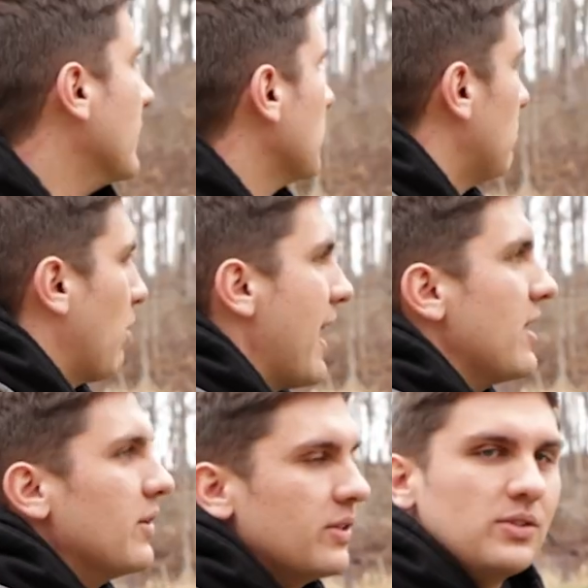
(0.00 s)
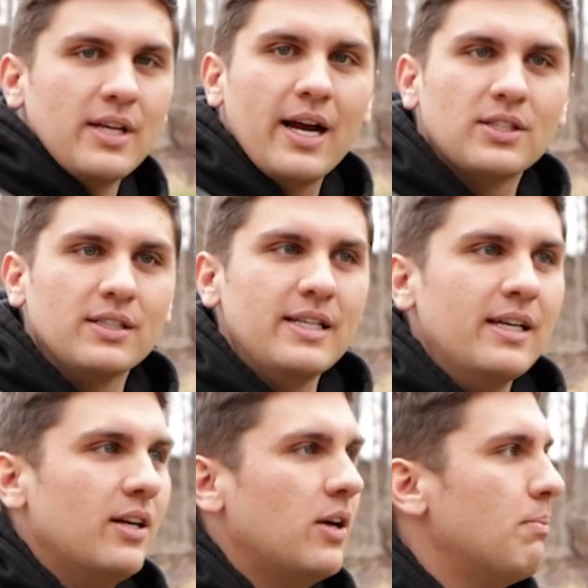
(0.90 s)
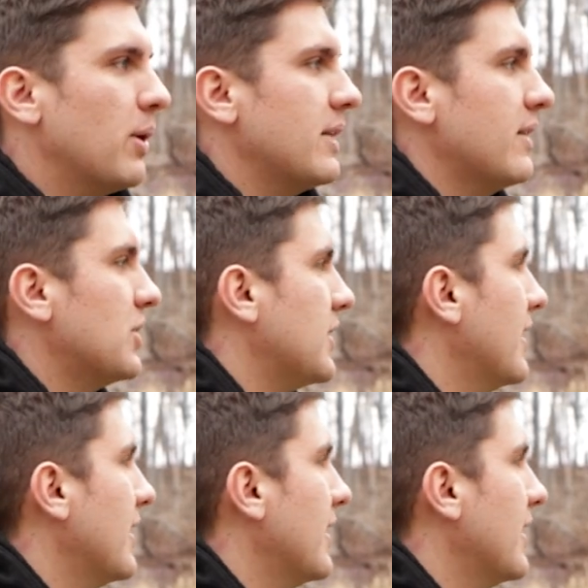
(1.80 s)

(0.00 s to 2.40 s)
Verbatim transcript: This is brand new. This was actually put in this